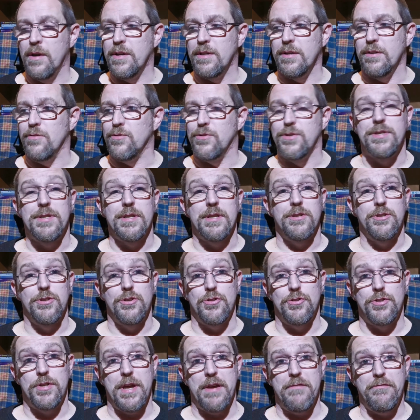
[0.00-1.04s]
you know, 6
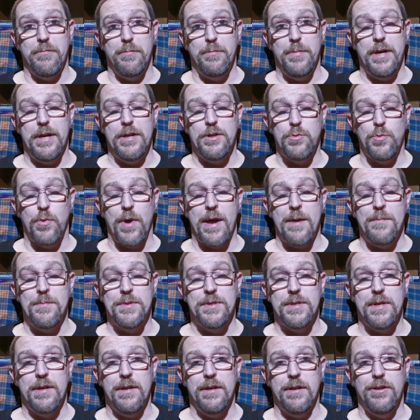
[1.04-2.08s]
or 7 page
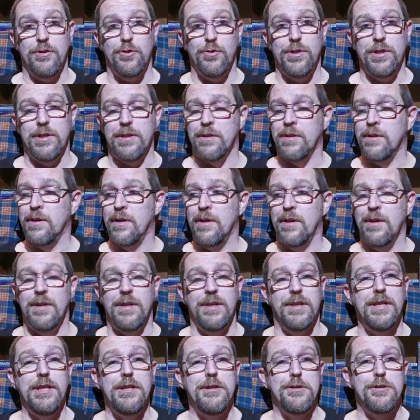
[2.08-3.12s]
website, you know, and you
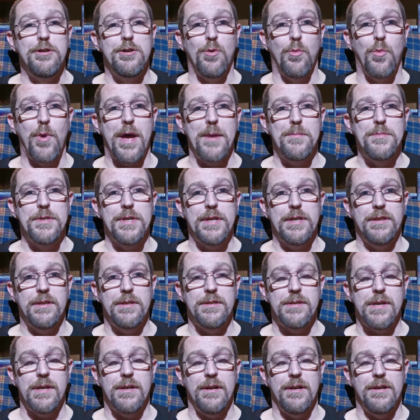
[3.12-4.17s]
needed your website
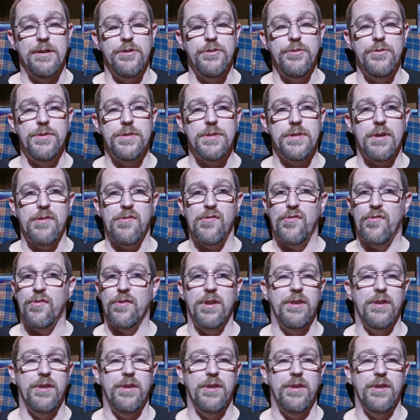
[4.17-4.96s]
designer to do stuff.